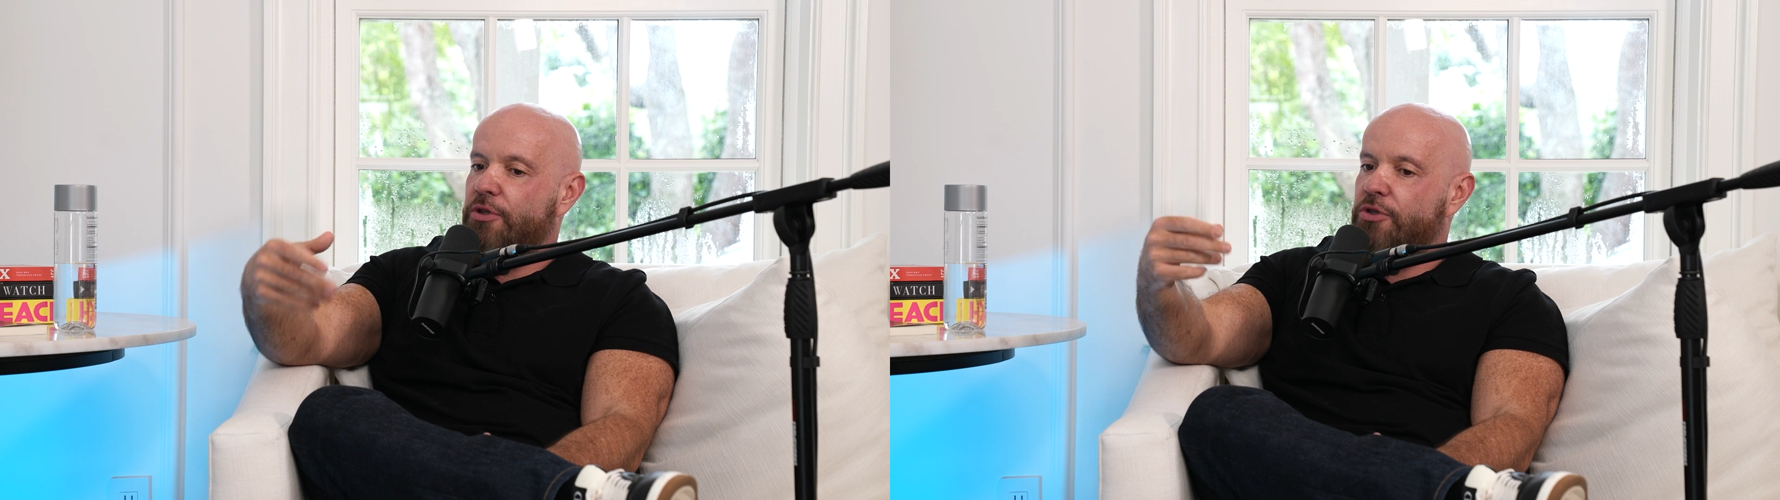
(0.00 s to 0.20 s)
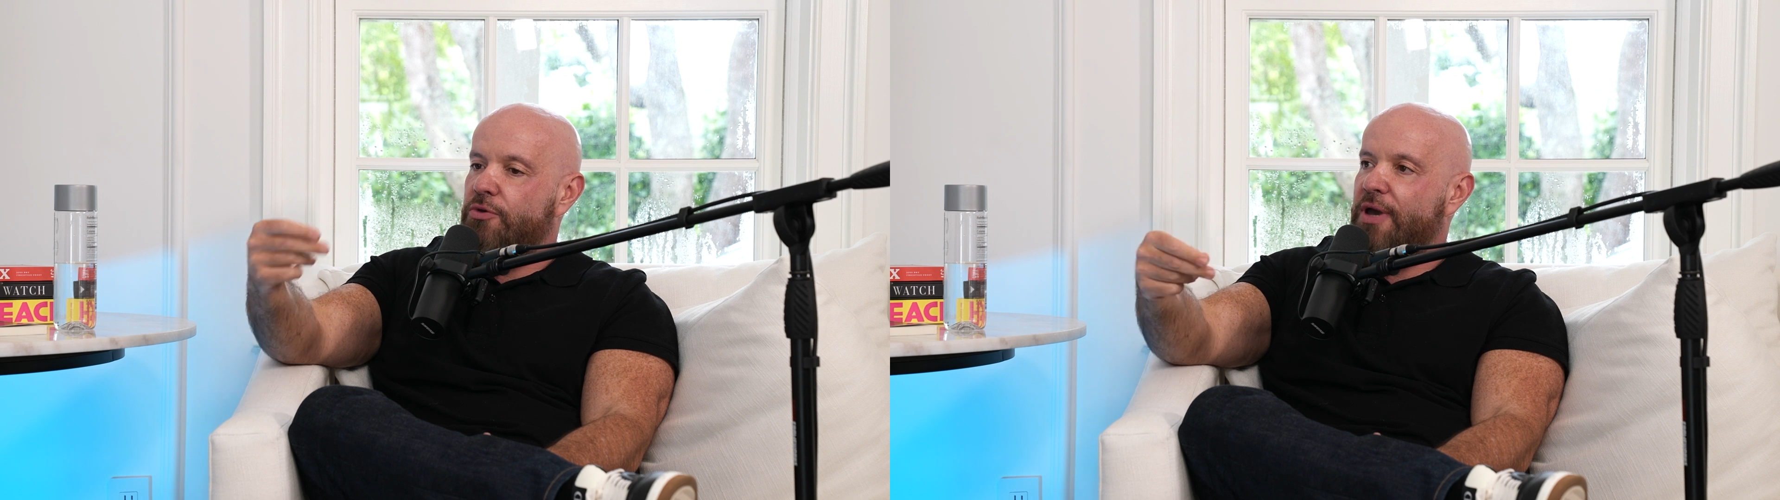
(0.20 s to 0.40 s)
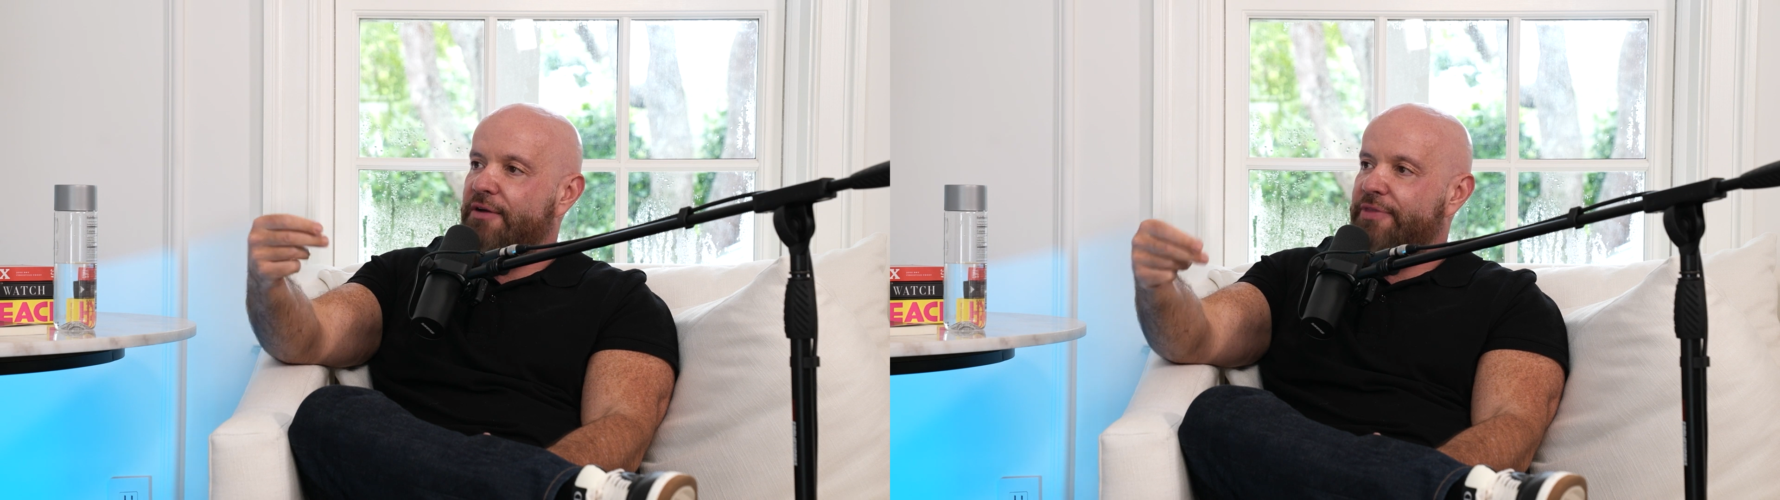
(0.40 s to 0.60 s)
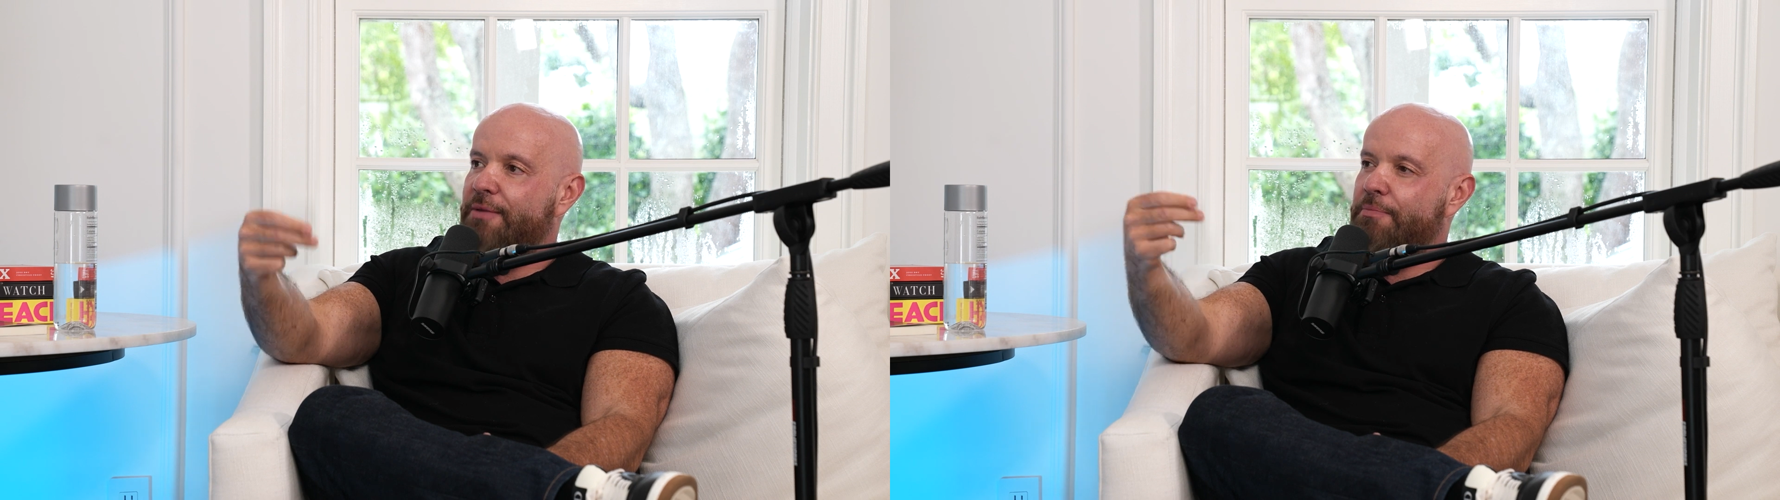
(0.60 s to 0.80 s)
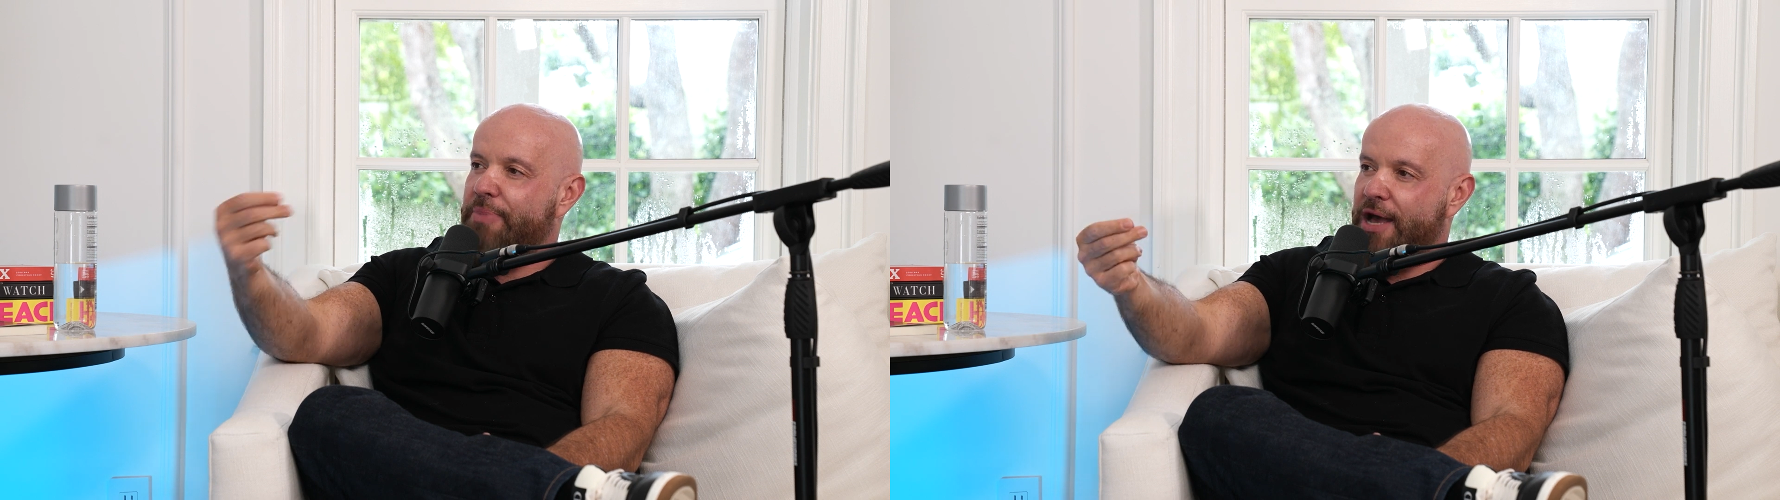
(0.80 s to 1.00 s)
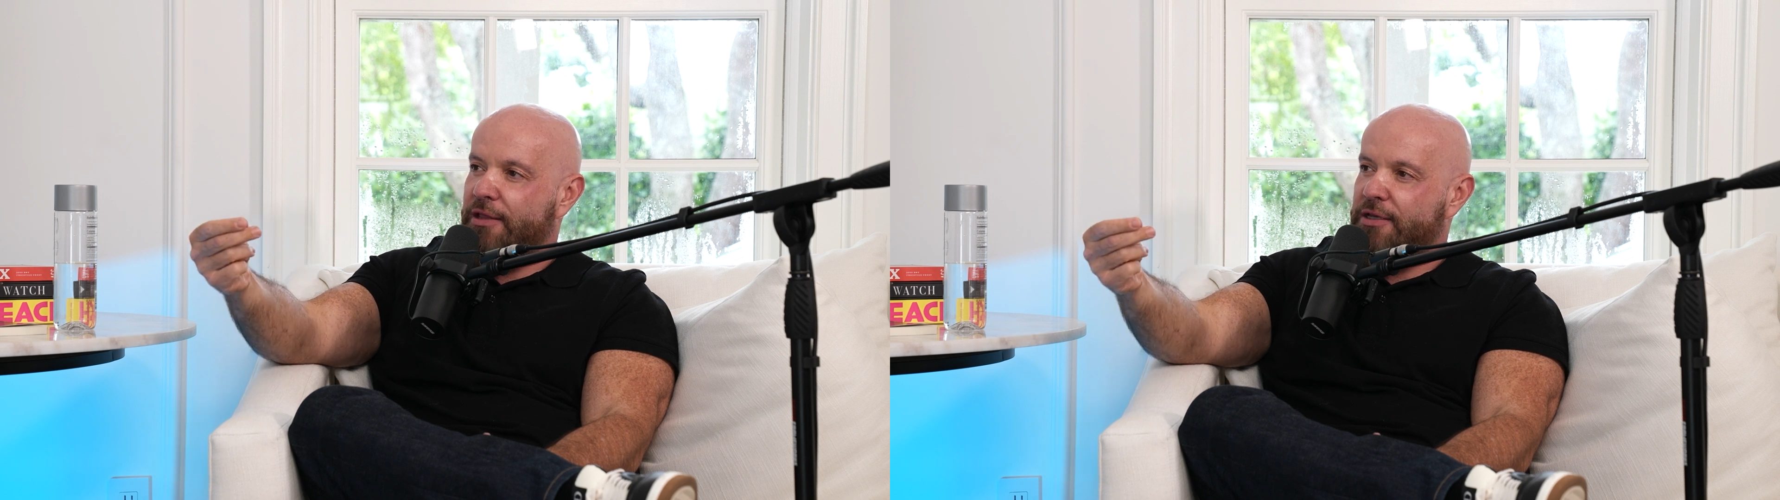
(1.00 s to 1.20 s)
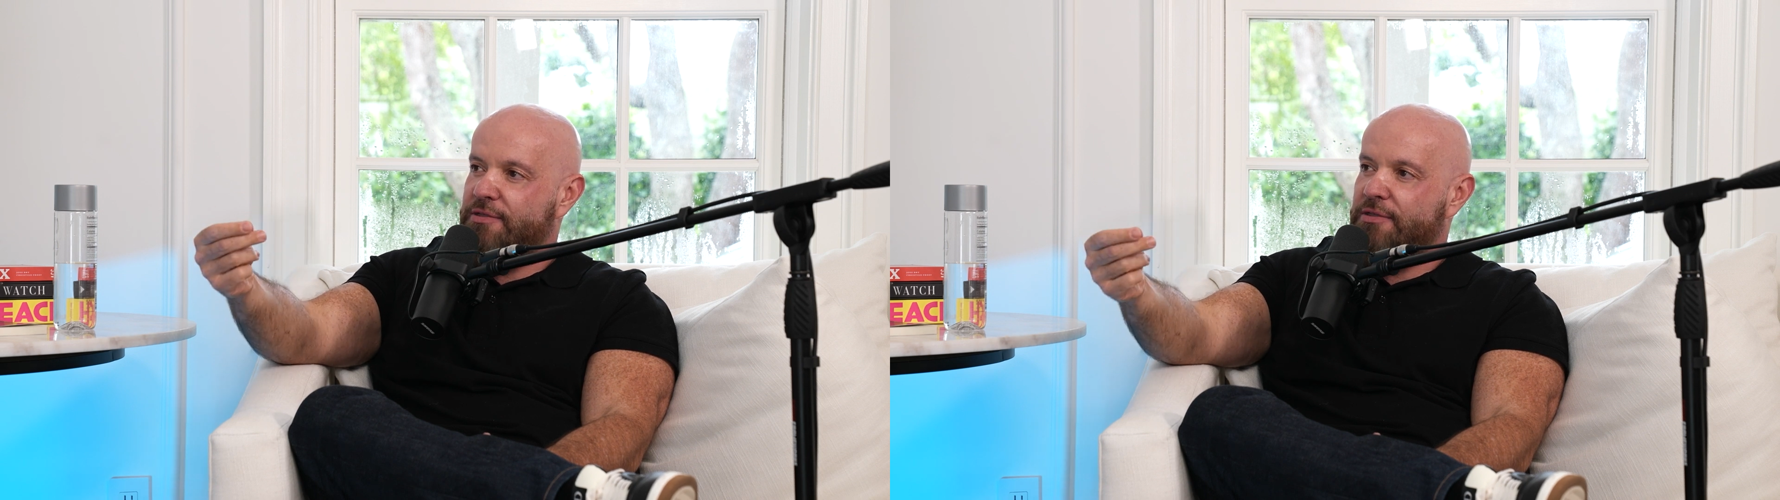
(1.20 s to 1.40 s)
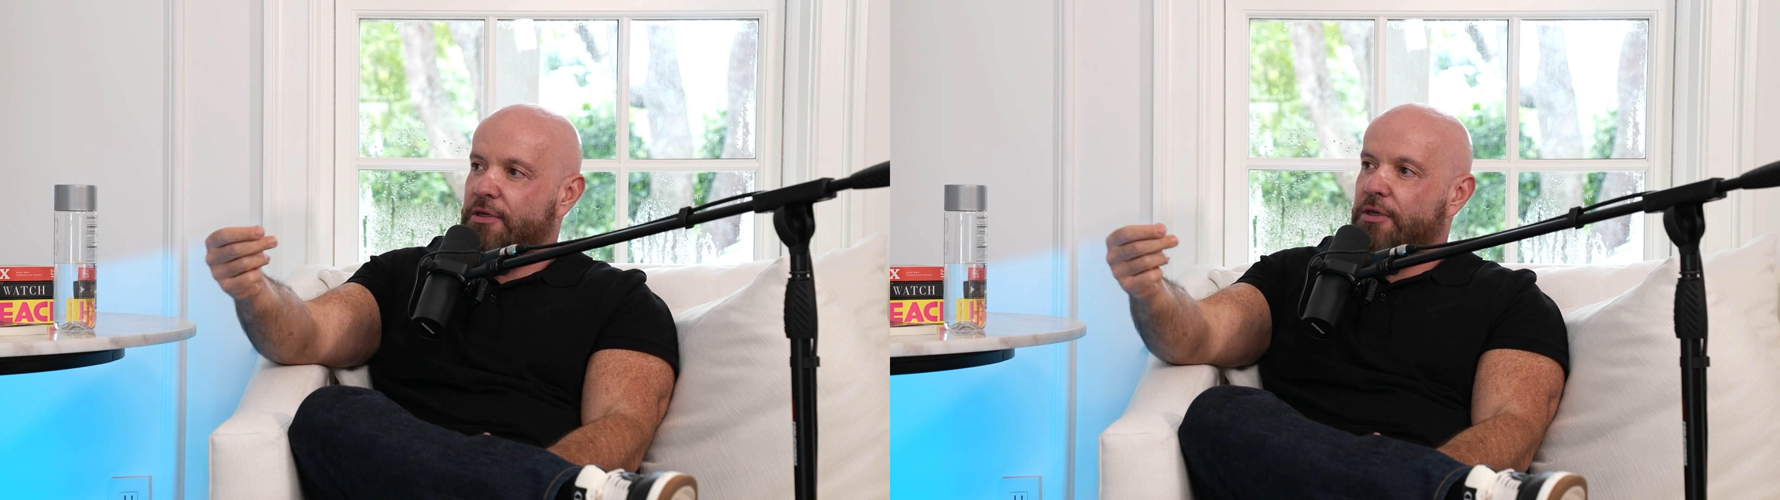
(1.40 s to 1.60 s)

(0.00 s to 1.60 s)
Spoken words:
you have that balance